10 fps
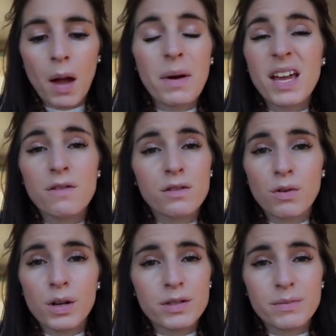I may even
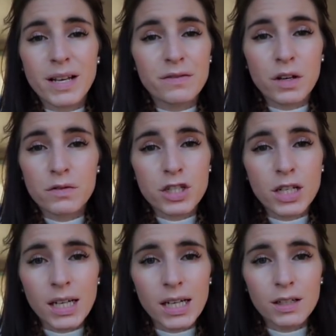throw in some leftover
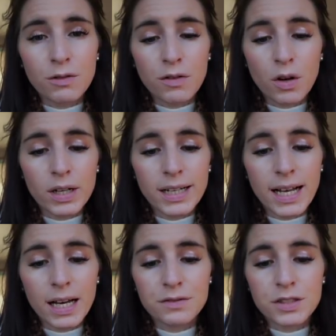chicken if we've got any
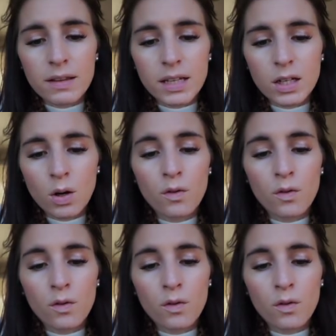left and then